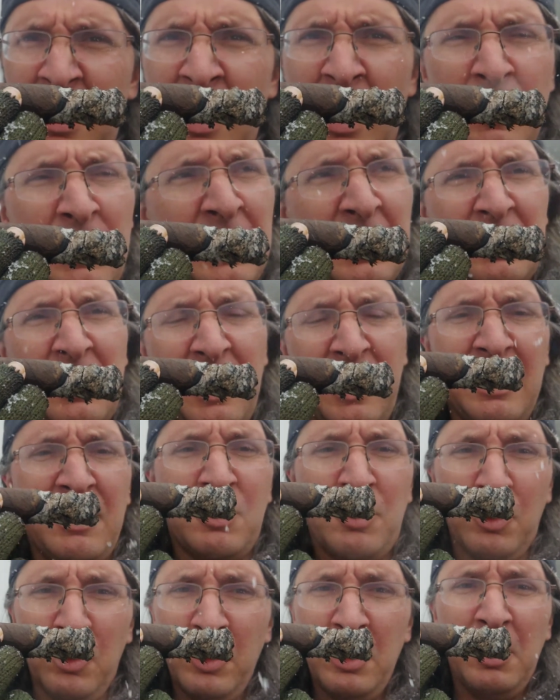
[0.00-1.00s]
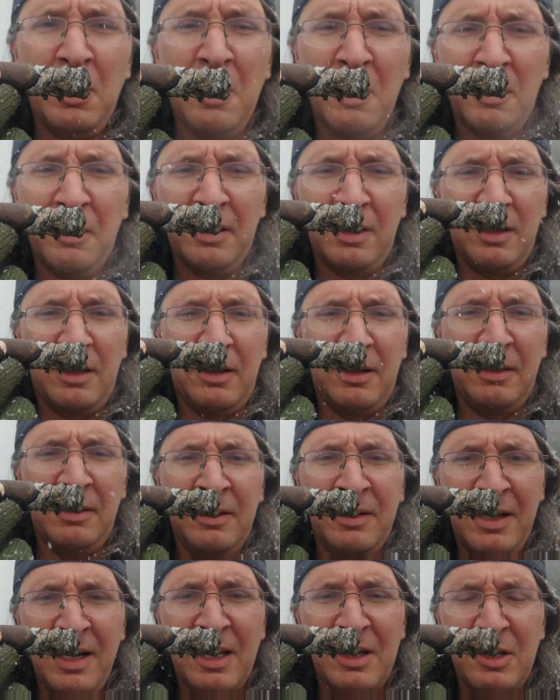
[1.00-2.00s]
I mean, it's real hard to
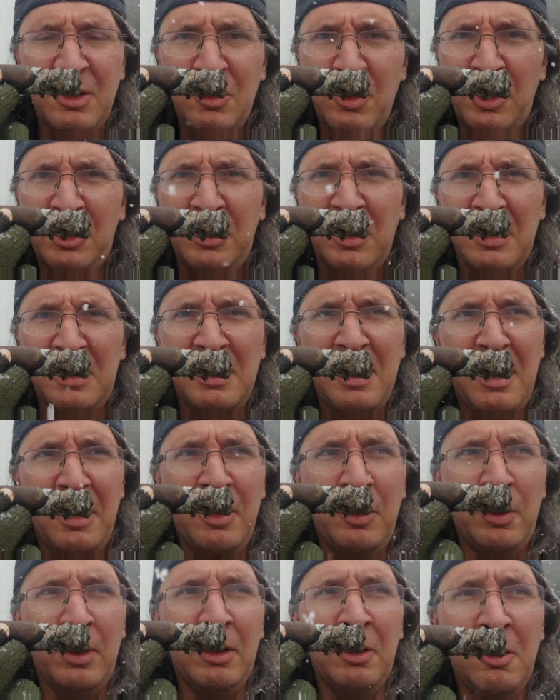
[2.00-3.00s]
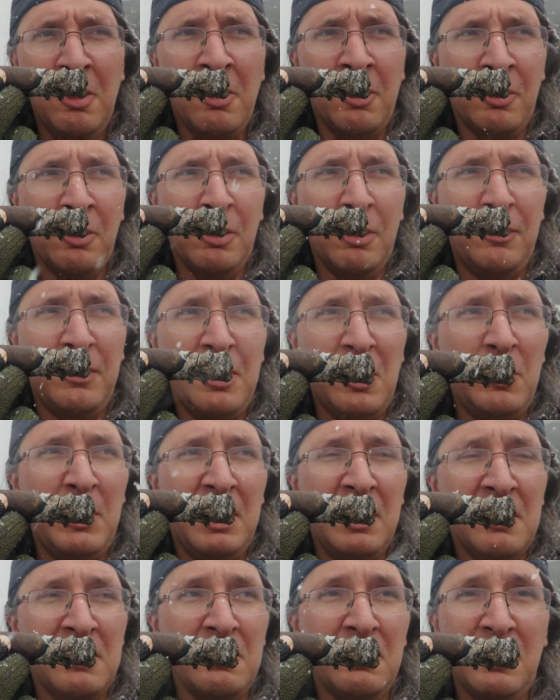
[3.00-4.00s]
kind of stretch this out into a longer review,
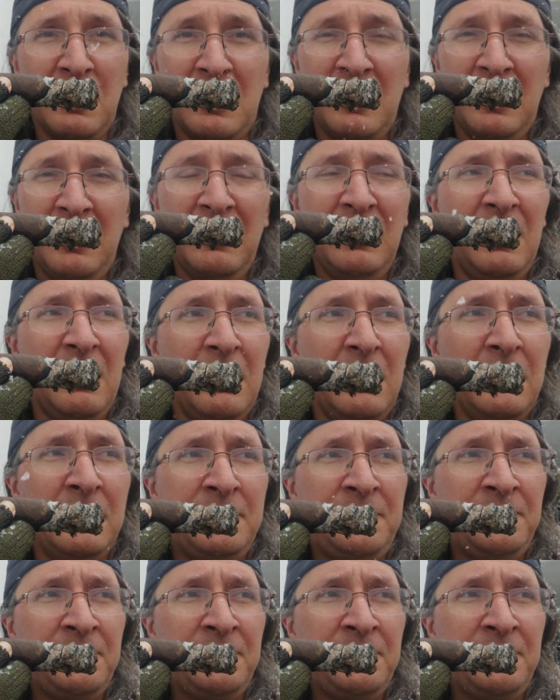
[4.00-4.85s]
because there's just, you know,